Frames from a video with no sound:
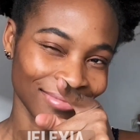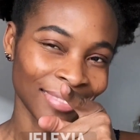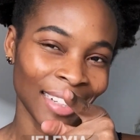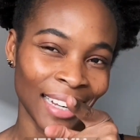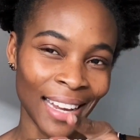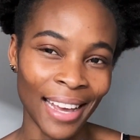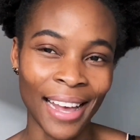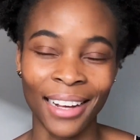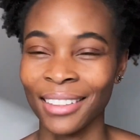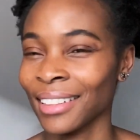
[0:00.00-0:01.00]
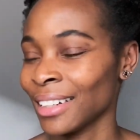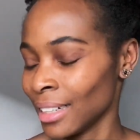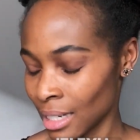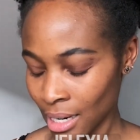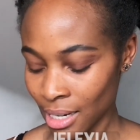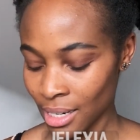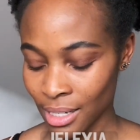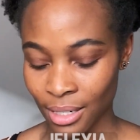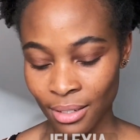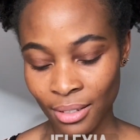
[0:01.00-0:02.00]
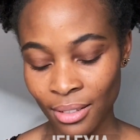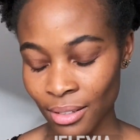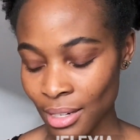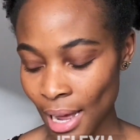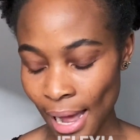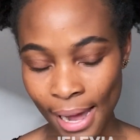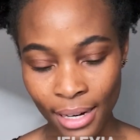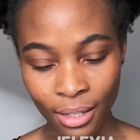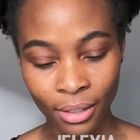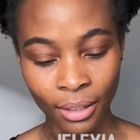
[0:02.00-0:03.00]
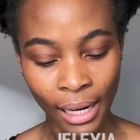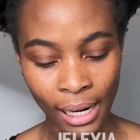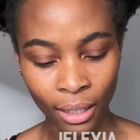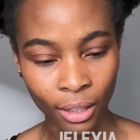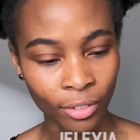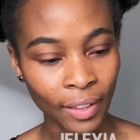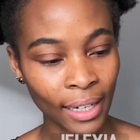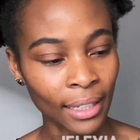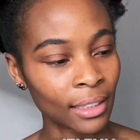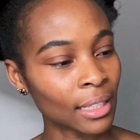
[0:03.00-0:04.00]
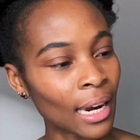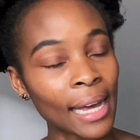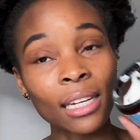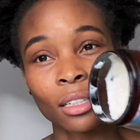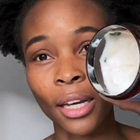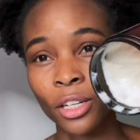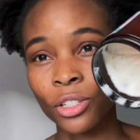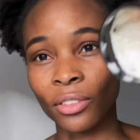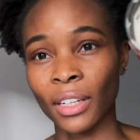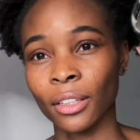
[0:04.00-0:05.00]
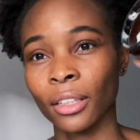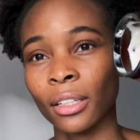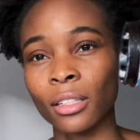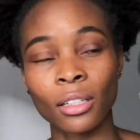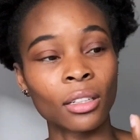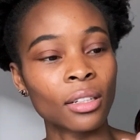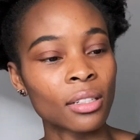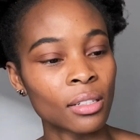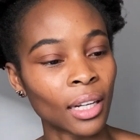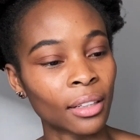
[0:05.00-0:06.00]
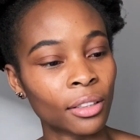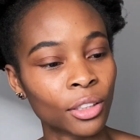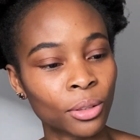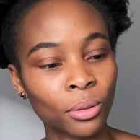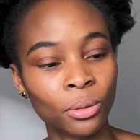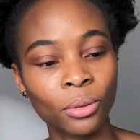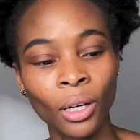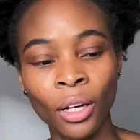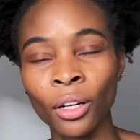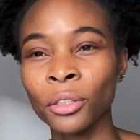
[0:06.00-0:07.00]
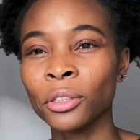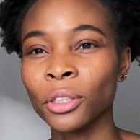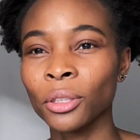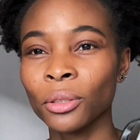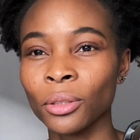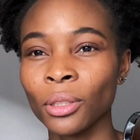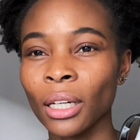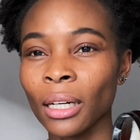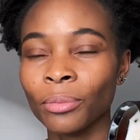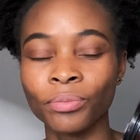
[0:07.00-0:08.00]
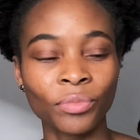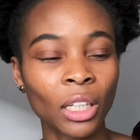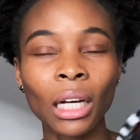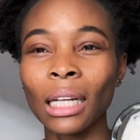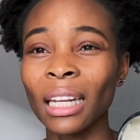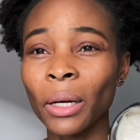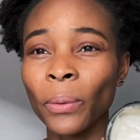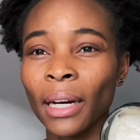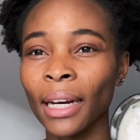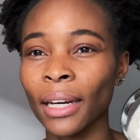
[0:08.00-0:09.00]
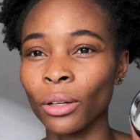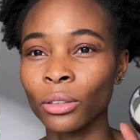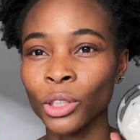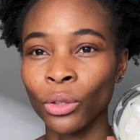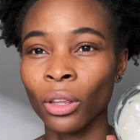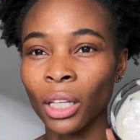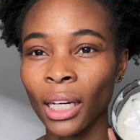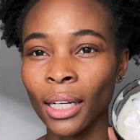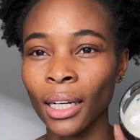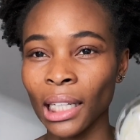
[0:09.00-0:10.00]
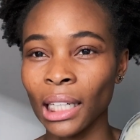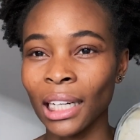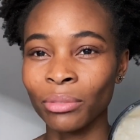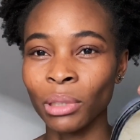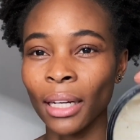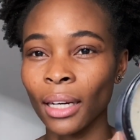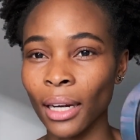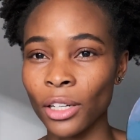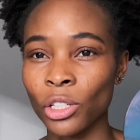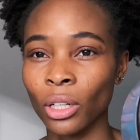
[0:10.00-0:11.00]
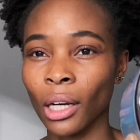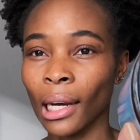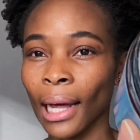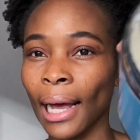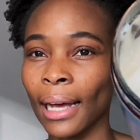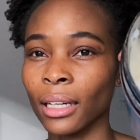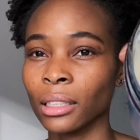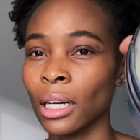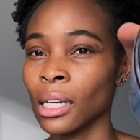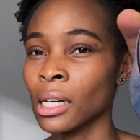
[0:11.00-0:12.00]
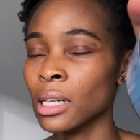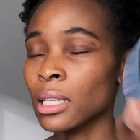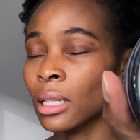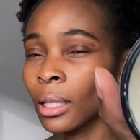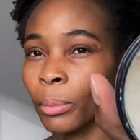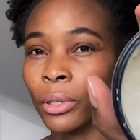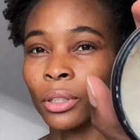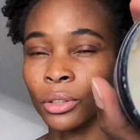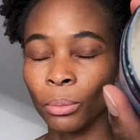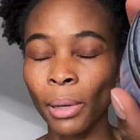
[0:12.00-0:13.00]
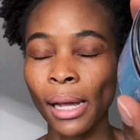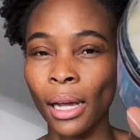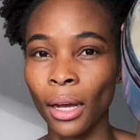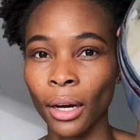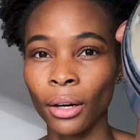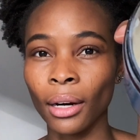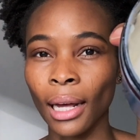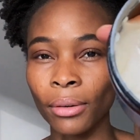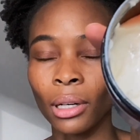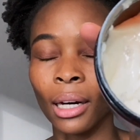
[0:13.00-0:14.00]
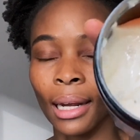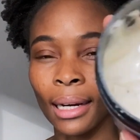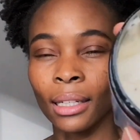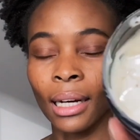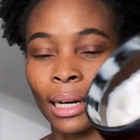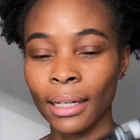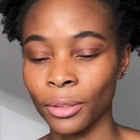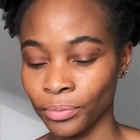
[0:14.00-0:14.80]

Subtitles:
Yeah, to that, I love that. And I like the texture of it. It isn't like too liquidy and not too thick, and it gives me like a nice slip to my hair. I really like that.